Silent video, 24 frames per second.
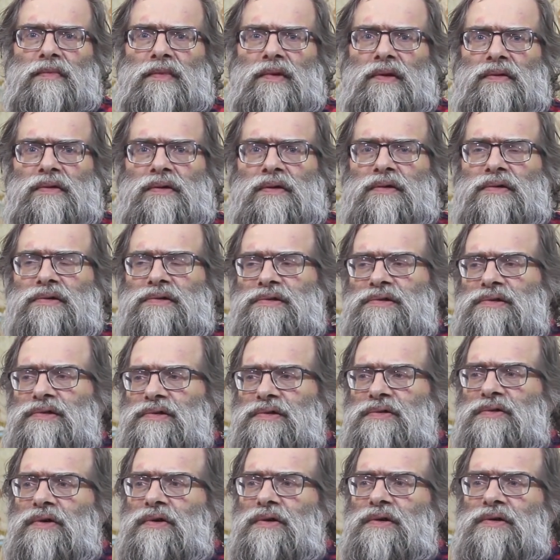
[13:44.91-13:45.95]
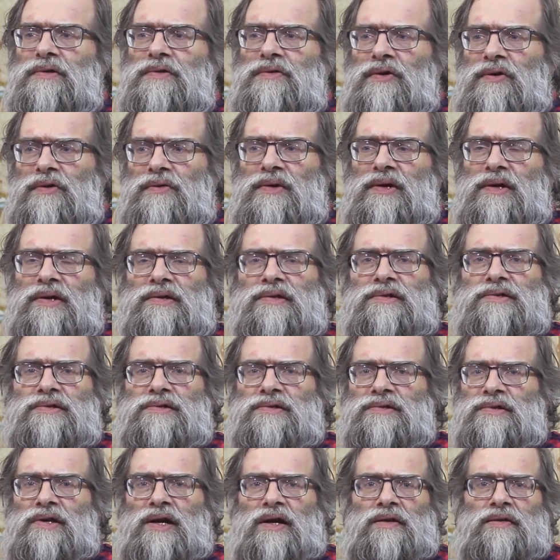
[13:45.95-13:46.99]
You know, this is going nowhere. This
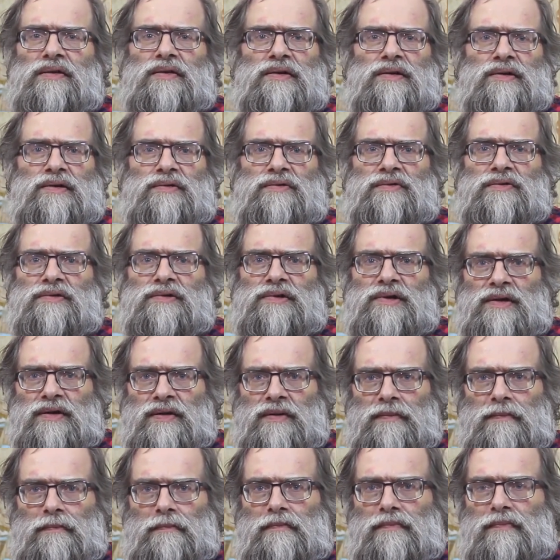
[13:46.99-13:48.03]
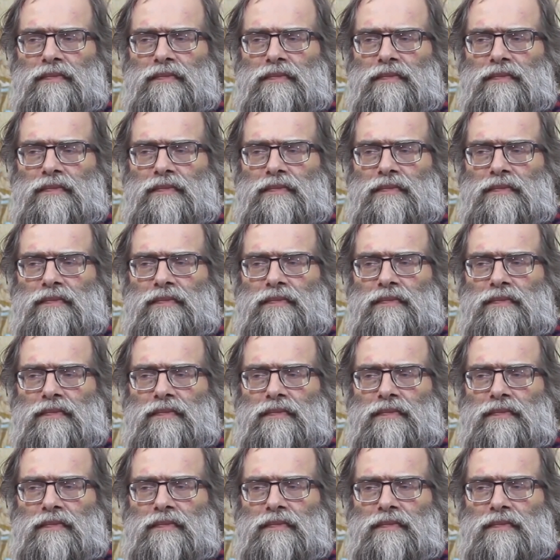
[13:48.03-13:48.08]
is neither here nor there.